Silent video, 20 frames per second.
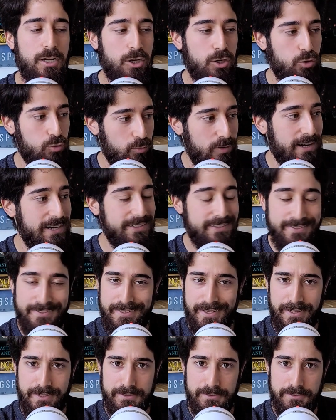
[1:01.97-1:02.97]
great
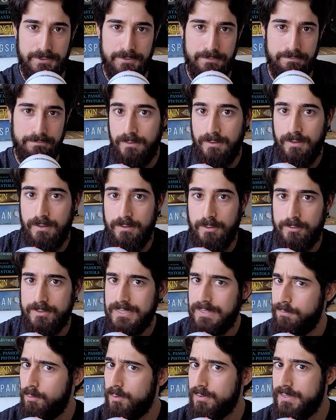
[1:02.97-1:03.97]
things. There are
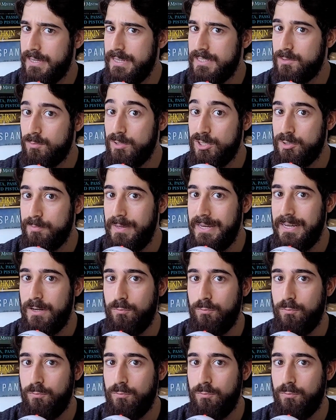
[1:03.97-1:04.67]
several things which make